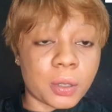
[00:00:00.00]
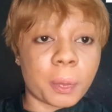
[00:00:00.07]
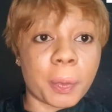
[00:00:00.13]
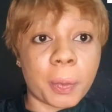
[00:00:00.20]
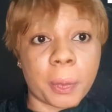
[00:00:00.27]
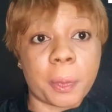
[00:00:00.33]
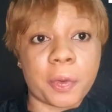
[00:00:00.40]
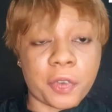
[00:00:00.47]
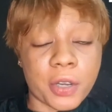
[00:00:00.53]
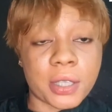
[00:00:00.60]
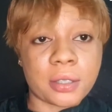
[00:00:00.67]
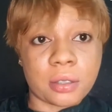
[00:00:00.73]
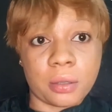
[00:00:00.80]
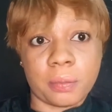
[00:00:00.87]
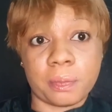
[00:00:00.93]
people prefer
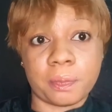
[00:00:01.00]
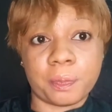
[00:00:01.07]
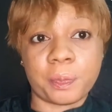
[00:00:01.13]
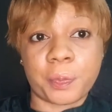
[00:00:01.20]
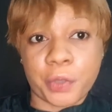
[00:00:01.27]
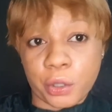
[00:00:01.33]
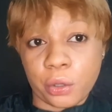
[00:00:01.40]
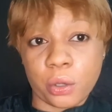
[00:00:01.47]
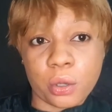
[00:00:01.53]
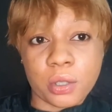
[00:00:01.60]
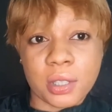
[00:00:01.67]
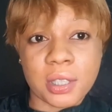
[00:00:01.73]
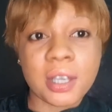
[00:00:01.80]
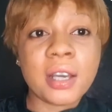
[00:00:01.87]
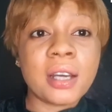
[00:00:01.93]
some
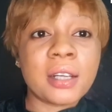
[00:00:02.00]
products